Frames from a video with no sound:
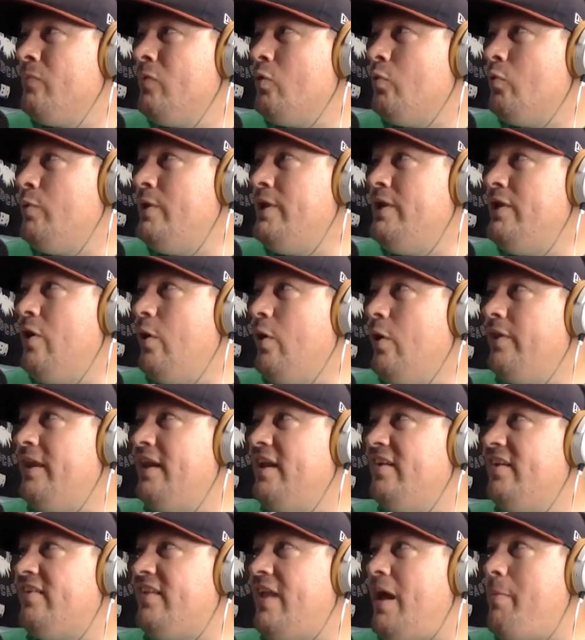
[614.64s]
we know that
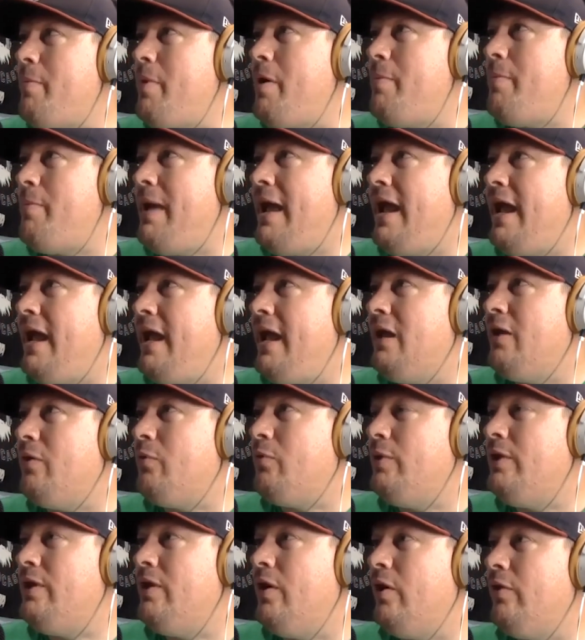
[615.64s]
he's MMA.
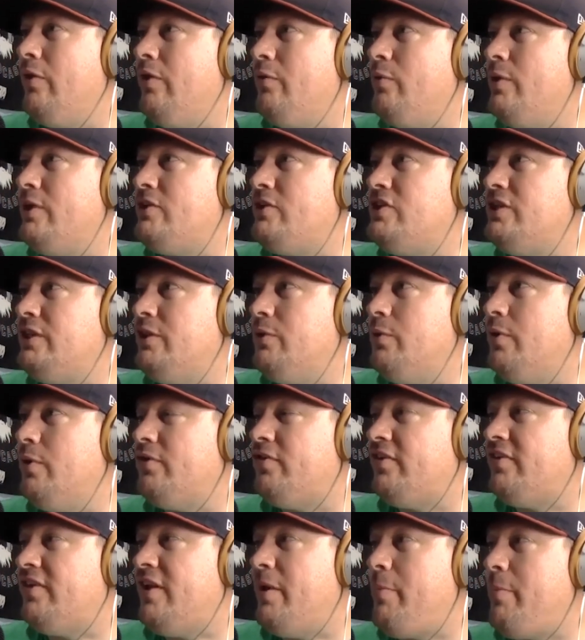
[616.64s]
We know that Richie Lewis
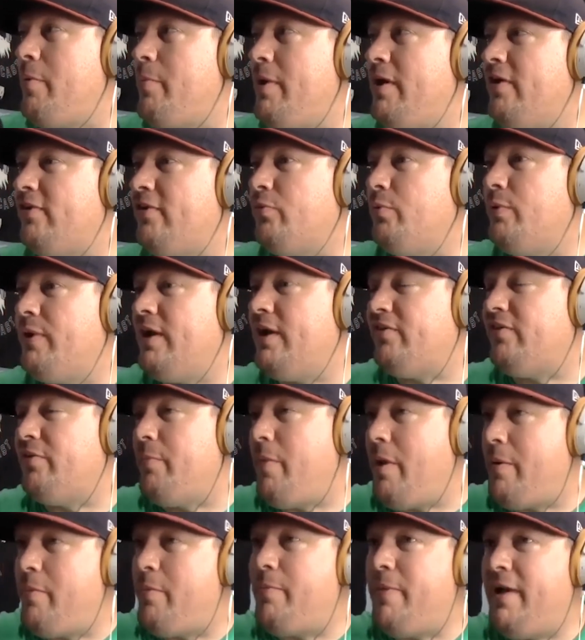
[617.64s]
is MMA. So we got some
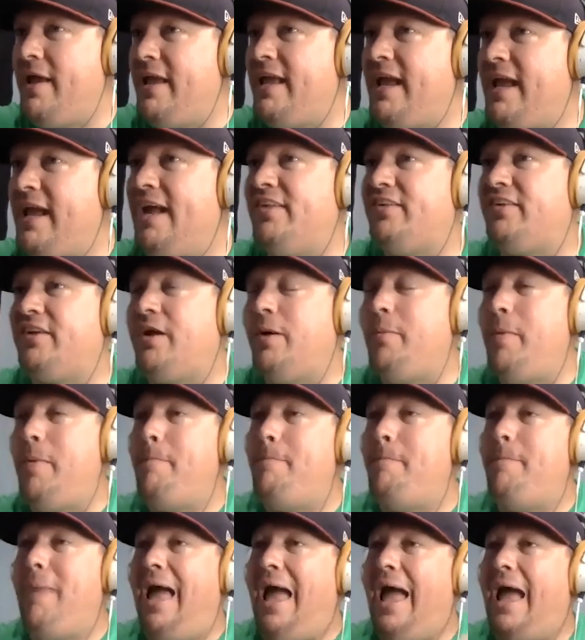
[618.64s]
MMA guys coming
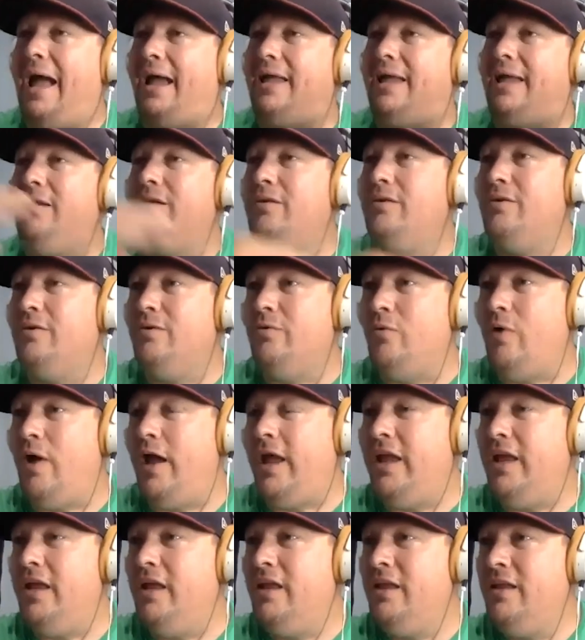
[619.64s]
back,
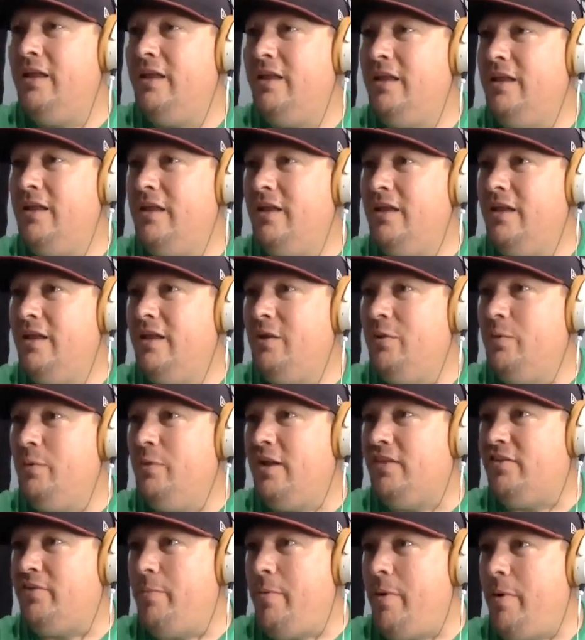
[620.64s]
right? We
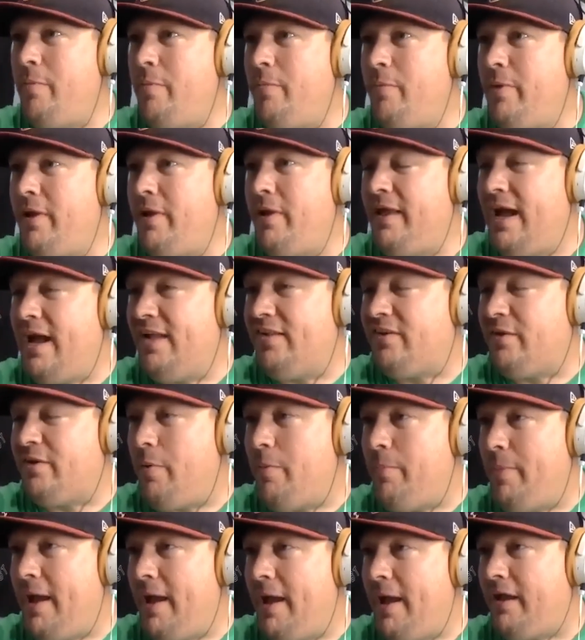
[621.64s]
got some MMA guys
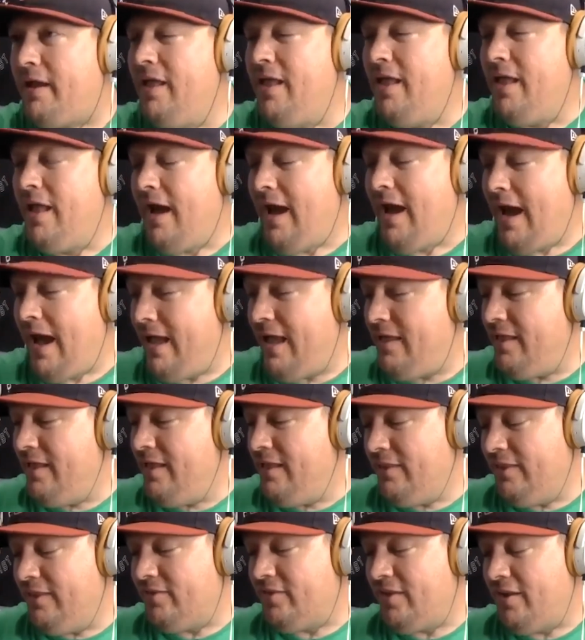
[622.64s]
coming back. I
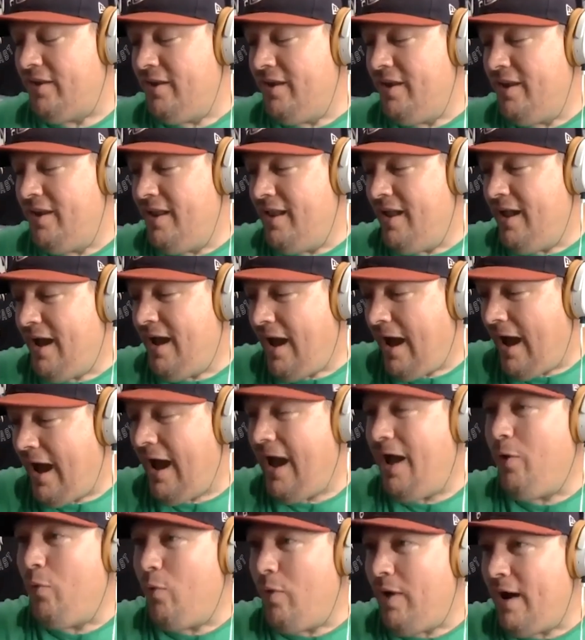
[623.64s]
listen.
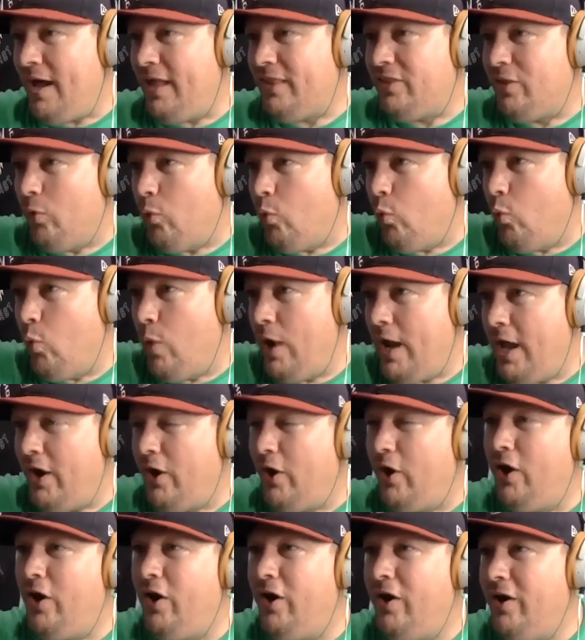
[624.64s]
I want the
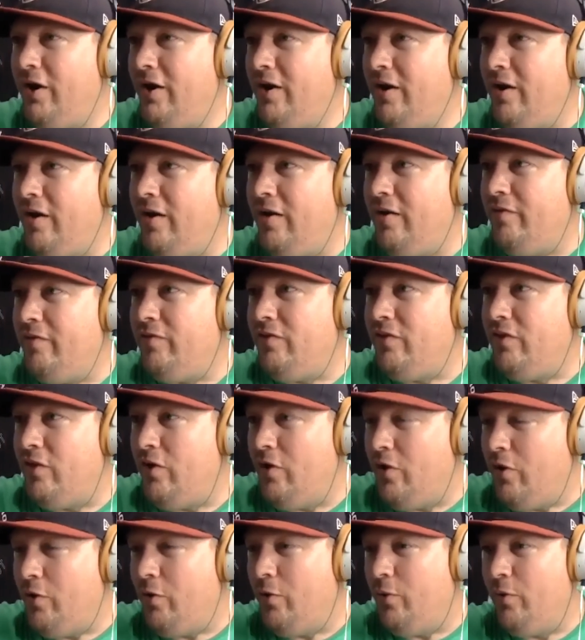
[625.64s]
winner of
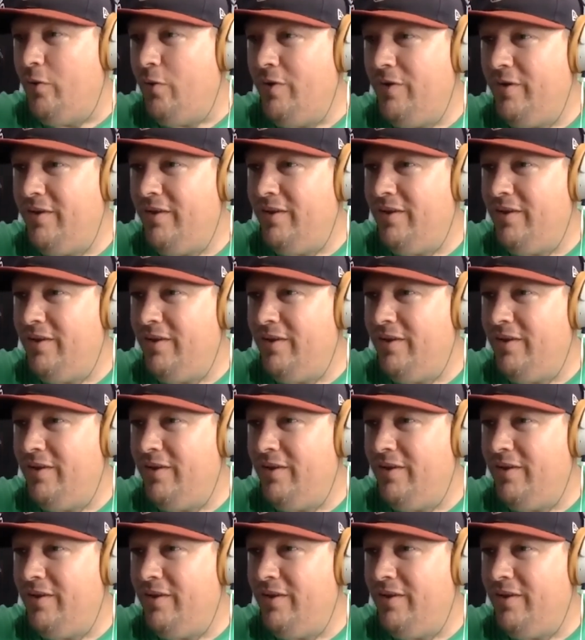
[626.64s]
you